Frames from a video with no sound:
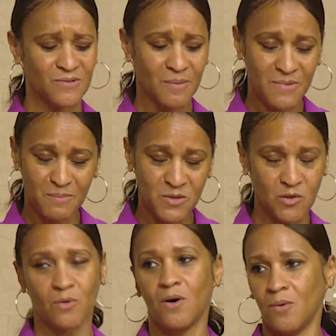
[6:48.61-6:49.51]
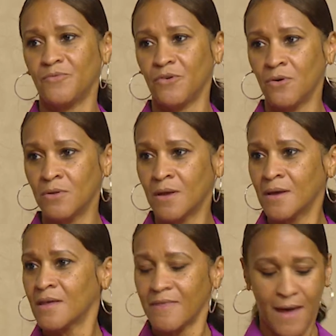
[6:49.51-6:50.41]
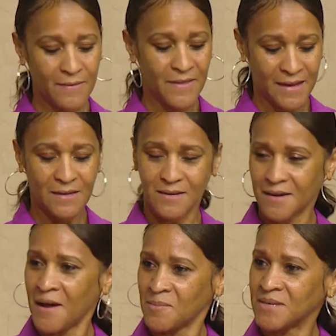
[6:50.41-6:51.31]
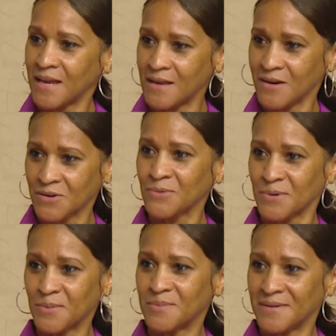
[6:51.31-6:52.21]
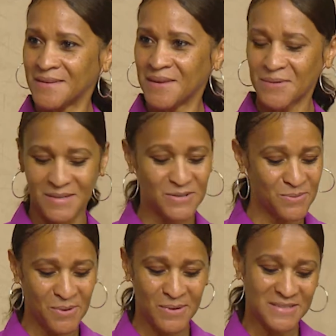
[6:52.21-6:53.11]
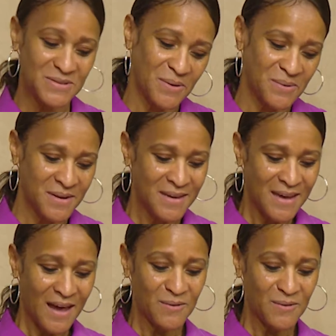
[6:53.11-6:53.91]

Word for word: So I'm, I'm so hopeful that they can accommodate our group. Oh, I you hope know, so It's too. growing, so yeah.